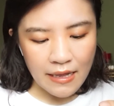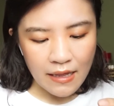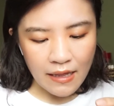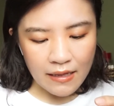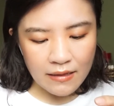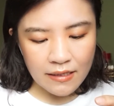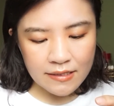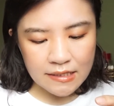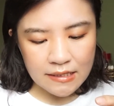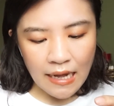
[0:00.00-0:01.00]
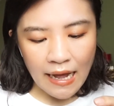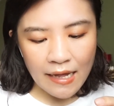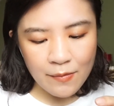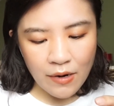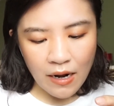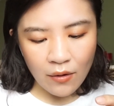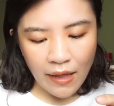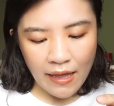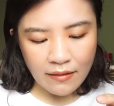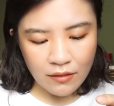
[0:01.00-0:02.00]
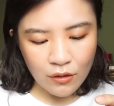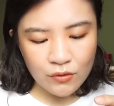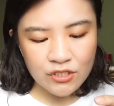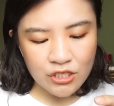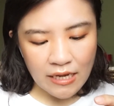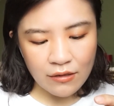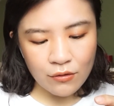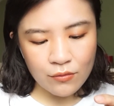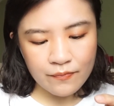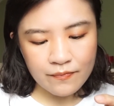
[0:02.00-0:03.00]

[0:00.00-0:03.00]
And it's the eyebrow and nose shadow.